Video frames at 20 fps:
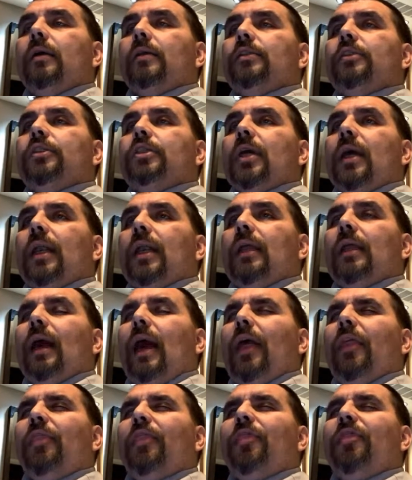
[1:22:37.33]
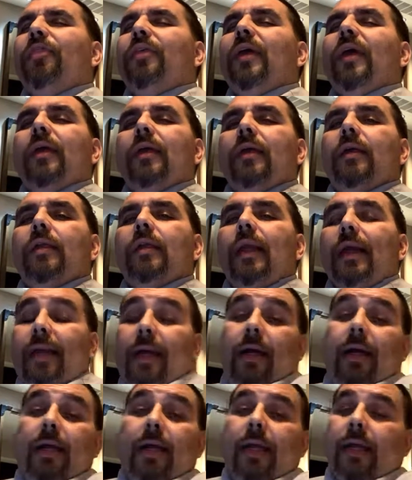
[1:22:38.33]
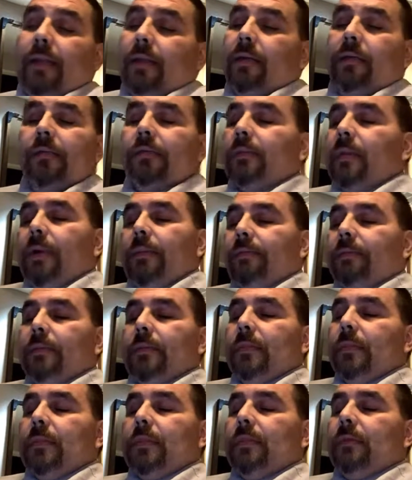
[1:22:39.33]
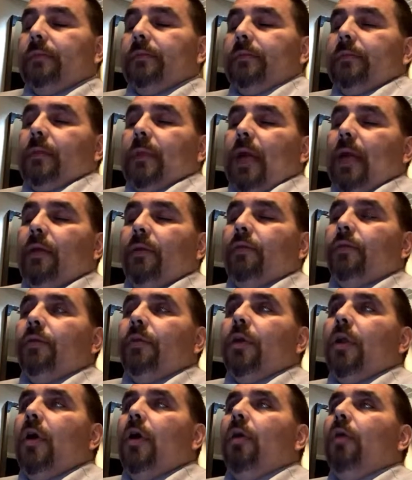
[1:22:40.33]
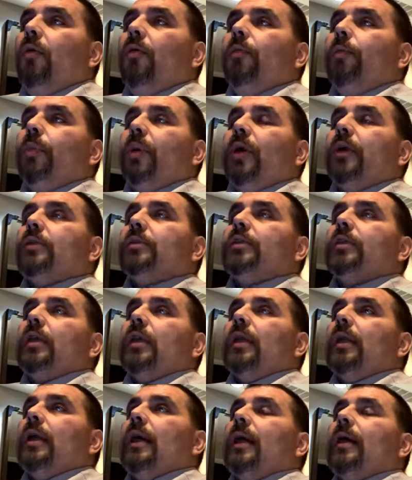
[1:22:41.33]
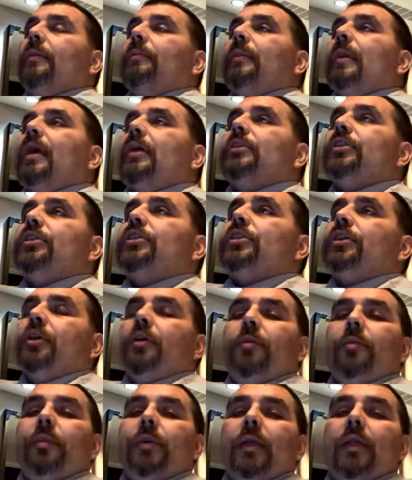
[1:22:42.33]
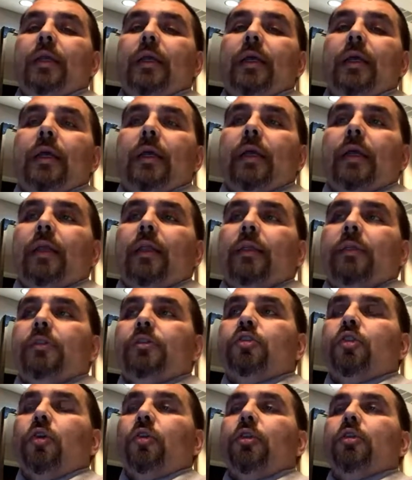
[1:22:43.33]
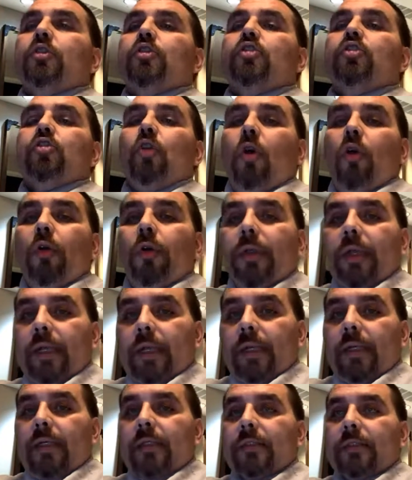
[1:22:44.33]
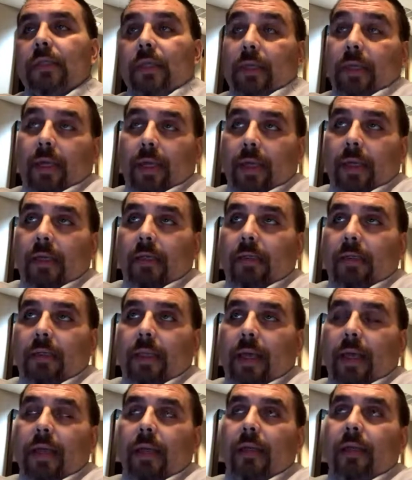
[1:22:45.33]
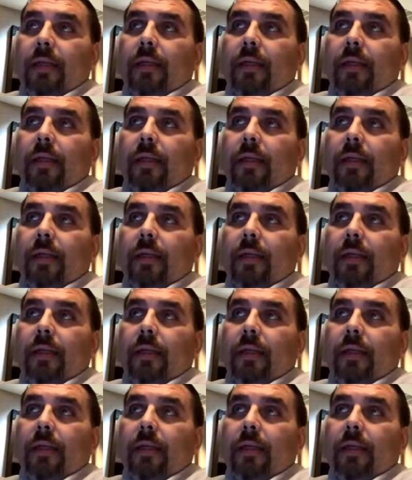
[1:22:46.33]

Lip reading: Chele, I think like again, I don't know personally. I'm not sure, but so the story is again that